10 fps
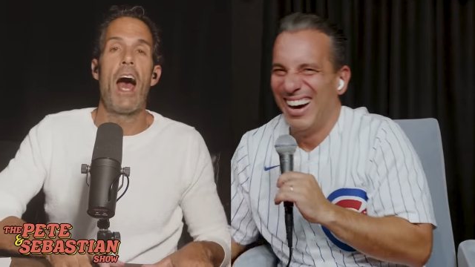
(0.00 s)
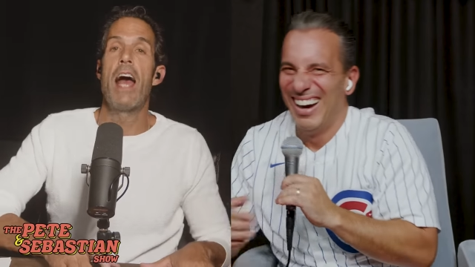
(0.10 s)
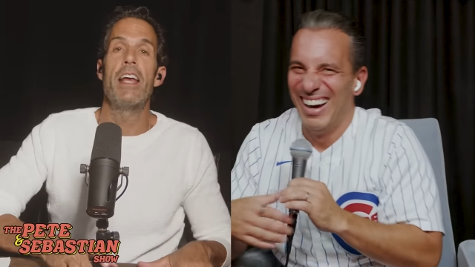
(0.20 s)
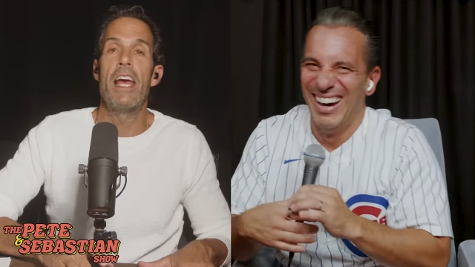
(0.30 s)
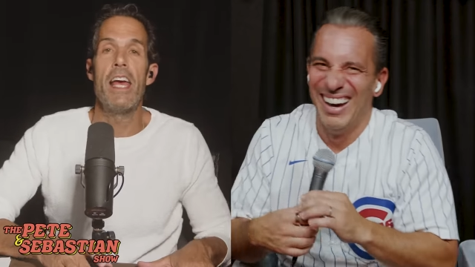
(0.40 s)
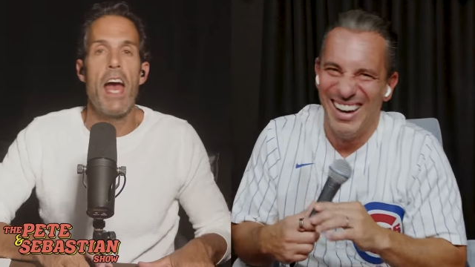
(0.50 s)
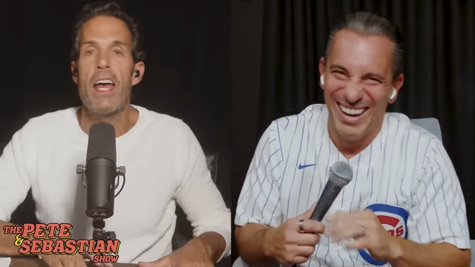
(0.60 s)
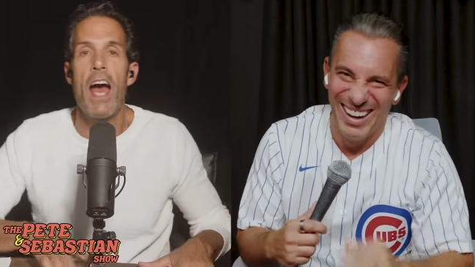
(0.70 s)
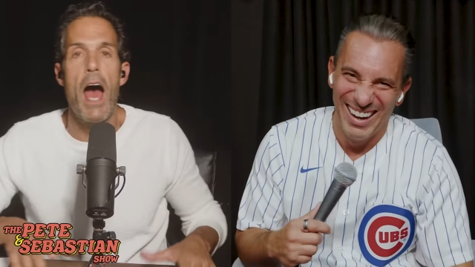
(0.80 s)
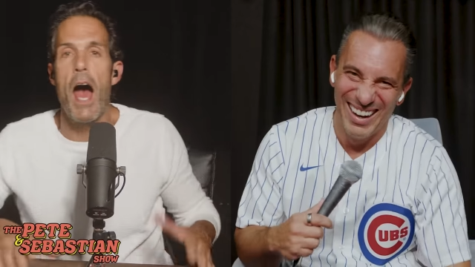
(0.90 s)
Speaker 1: I,
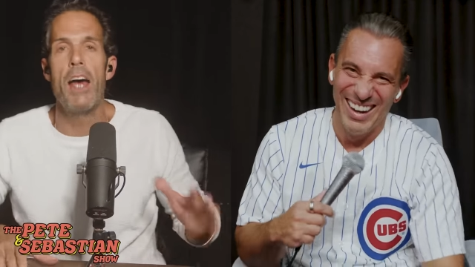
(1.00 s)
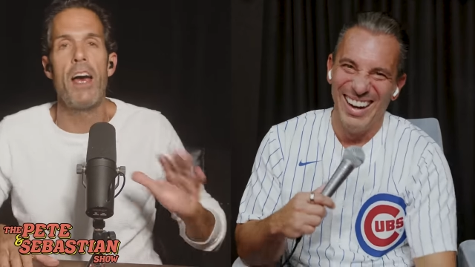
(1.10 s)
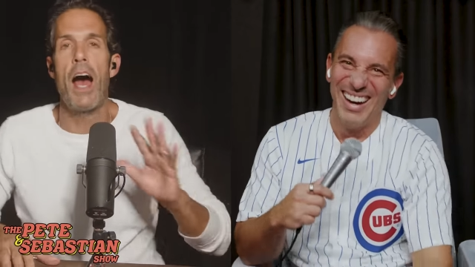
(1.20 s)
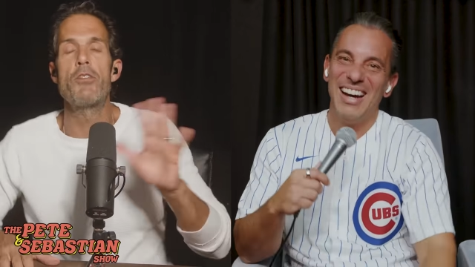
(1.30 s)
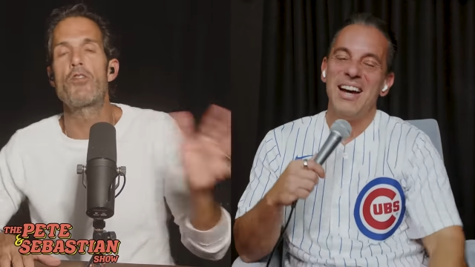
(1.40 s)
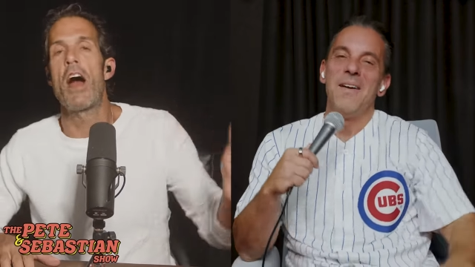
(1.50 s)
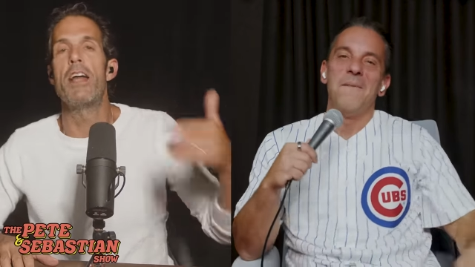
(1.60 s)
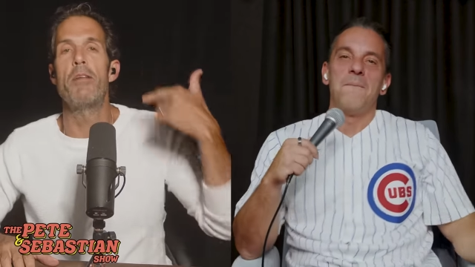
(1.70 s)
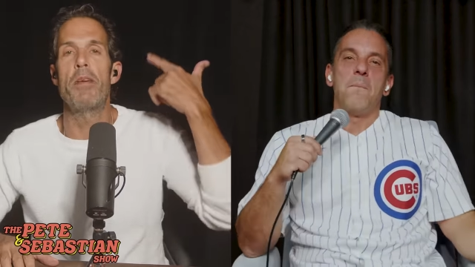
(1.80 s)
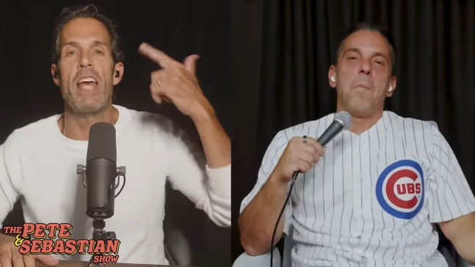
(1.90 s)
I I I
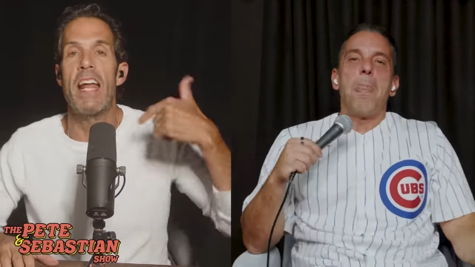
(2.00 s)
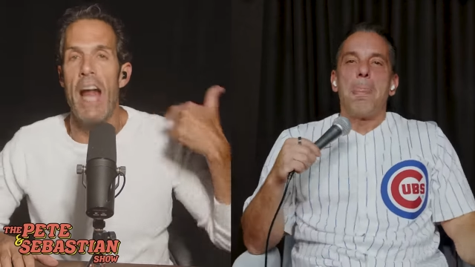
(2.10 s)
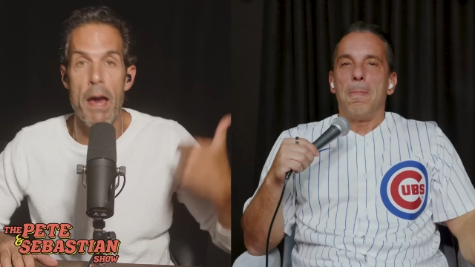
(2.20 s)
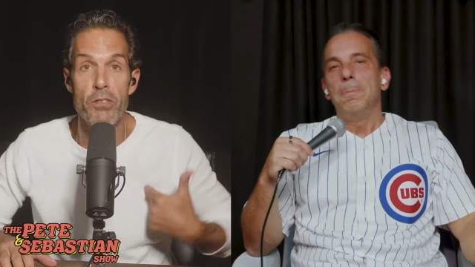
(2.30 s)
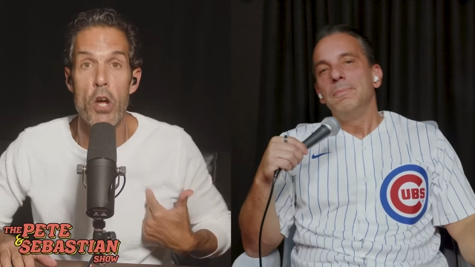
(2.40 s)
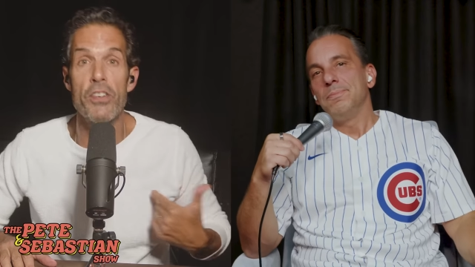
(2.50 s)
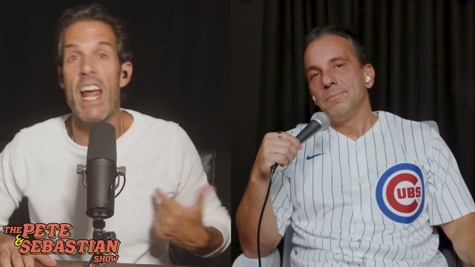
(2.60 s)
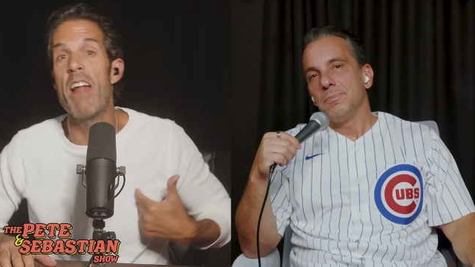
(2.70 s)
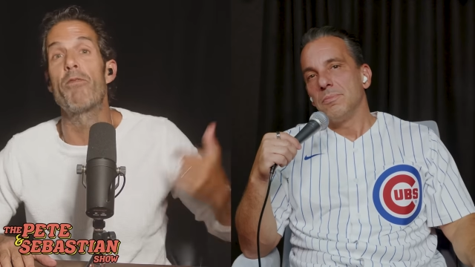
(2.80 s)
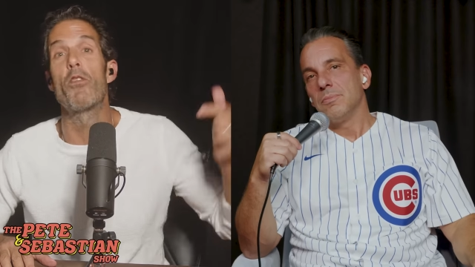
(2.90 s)
try to be, and I've
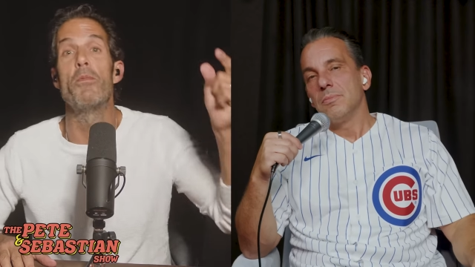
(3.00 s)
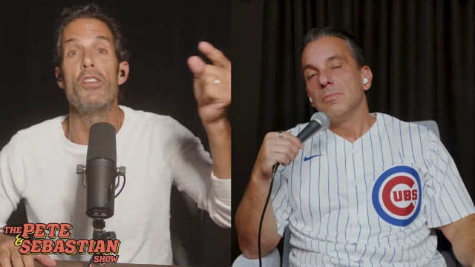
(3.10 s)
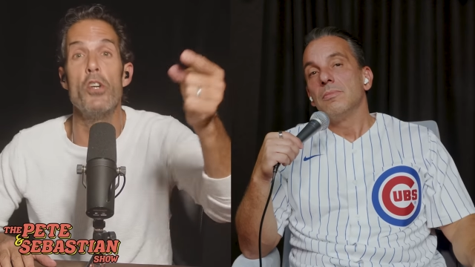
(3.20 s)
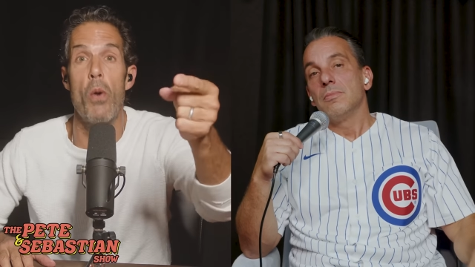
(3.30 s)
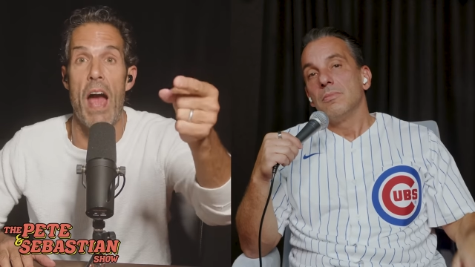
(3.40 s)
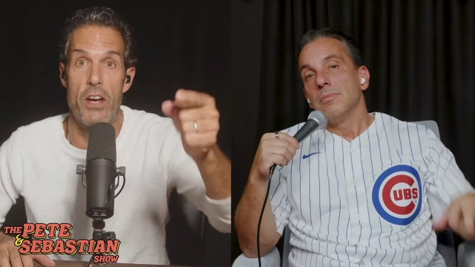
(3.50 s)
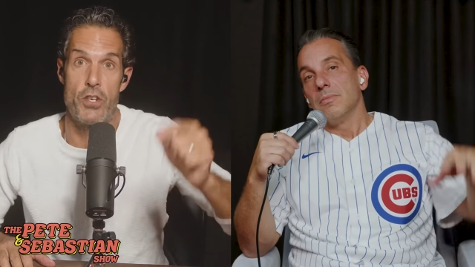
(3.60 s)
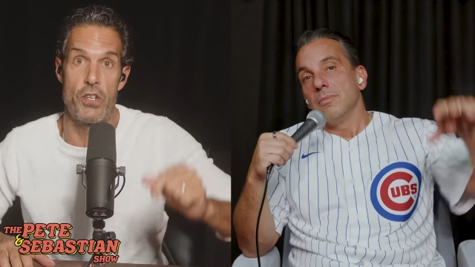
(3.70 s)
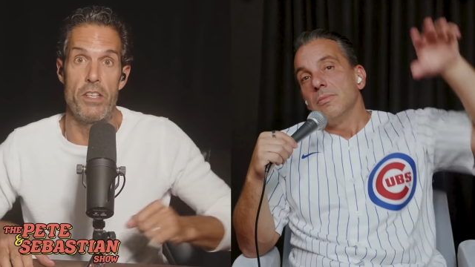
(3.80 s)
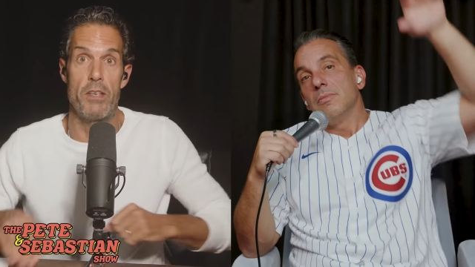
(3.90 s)
learned that from you
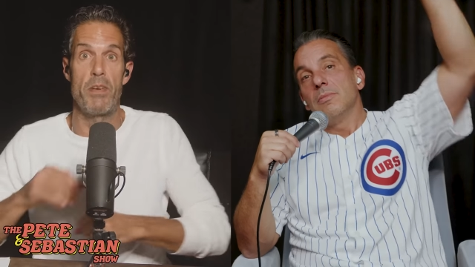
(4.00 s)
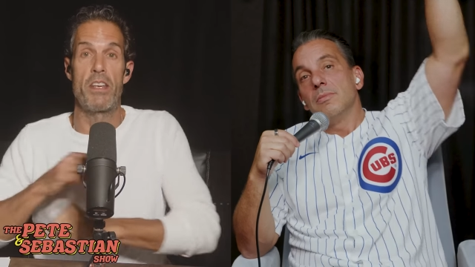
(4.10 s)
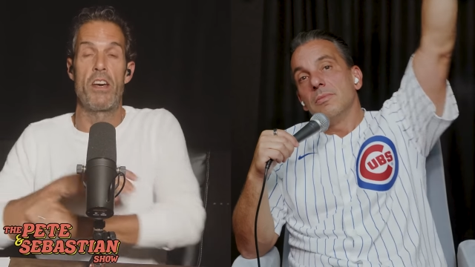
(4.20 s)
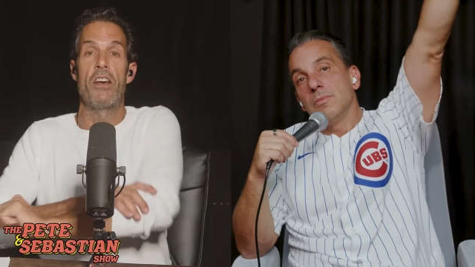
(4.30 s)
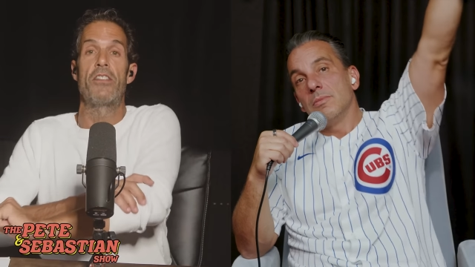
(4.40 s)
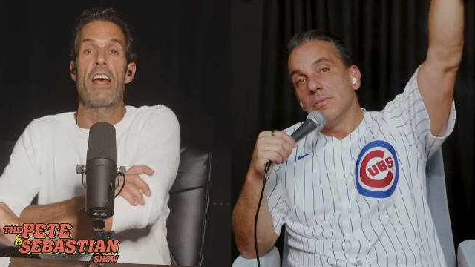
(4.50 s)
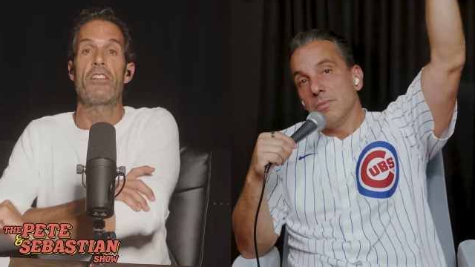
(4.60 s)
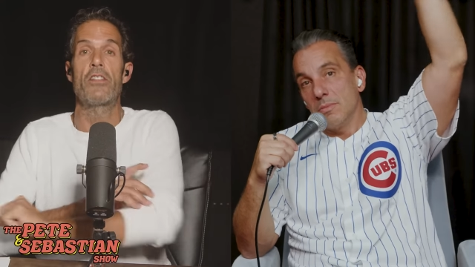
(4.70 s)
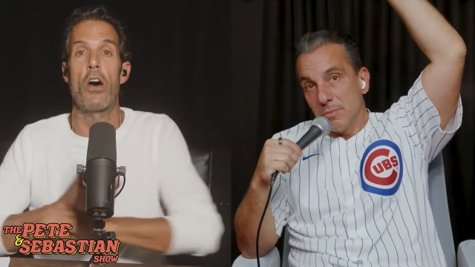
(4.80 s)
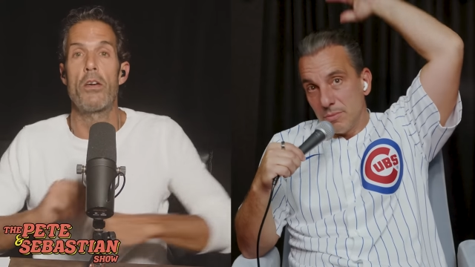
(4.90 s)
actually, because
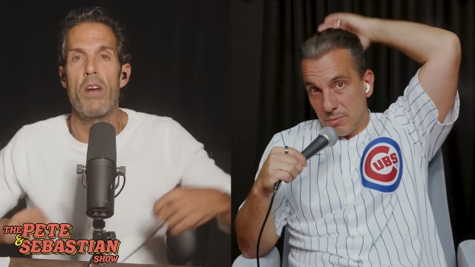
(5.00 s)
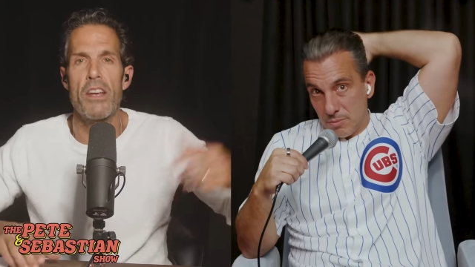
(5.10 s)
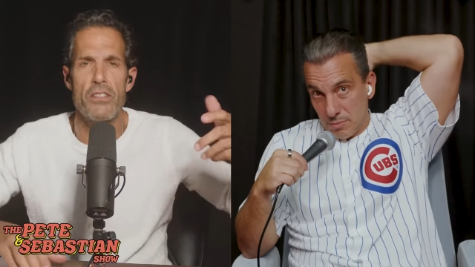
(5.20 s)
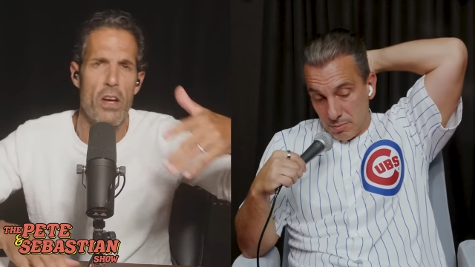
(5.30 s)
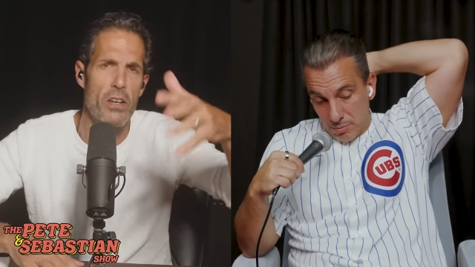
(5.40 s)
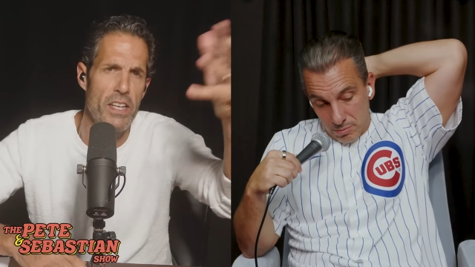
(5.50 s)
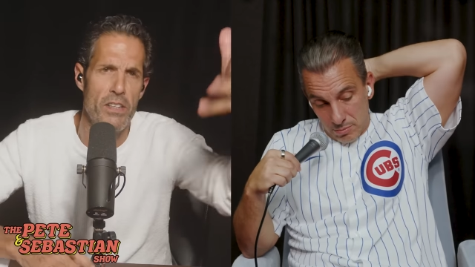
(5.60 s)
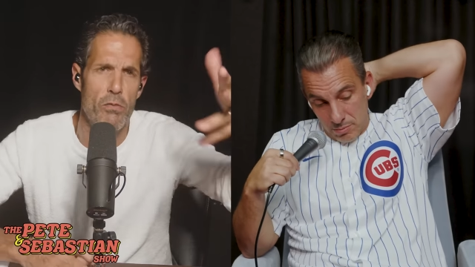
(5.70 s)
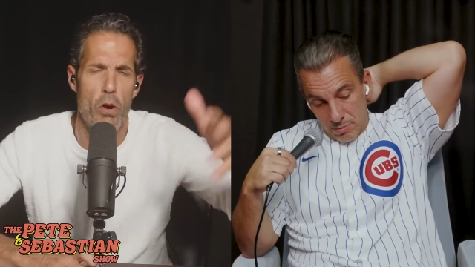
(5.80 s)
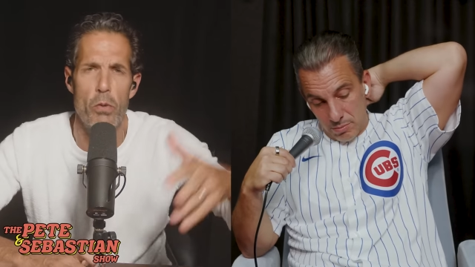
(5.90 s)
I started, when I started
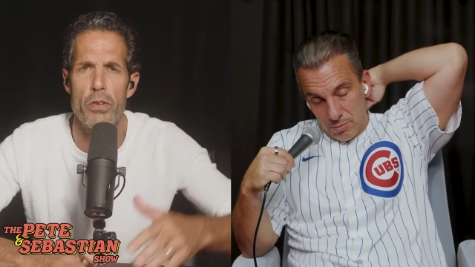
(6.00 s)
hitting the road